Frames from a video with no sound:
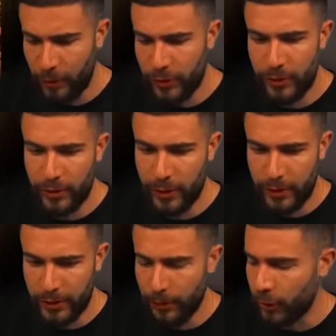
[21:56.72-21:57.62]
was a
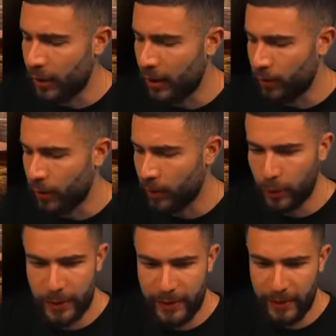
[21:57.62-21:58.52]
disaster. We're down
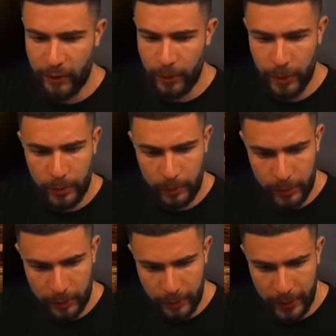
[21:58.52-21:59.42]
1.7 mil
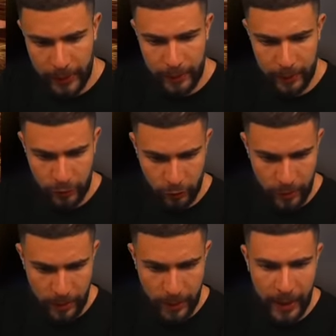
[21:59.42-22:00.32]
between the
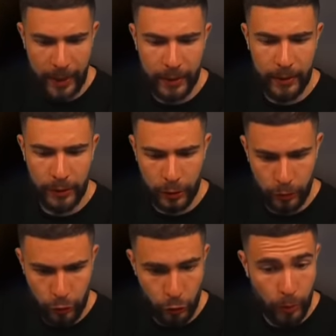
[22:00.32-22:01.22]
stream and
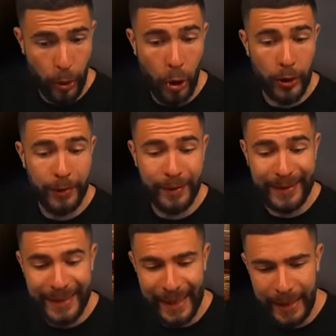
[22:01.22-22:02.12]
YouTube on the
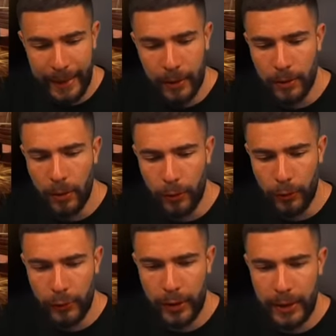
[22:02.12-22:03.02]
day
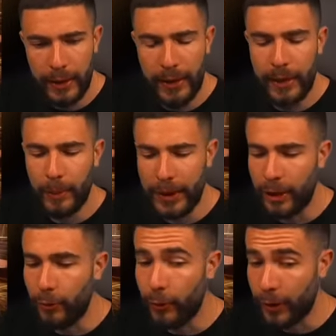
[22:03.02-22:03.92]
alone. But
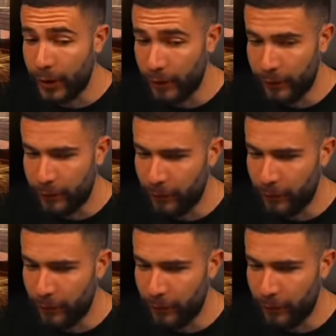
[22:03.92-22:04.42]
then we recovered for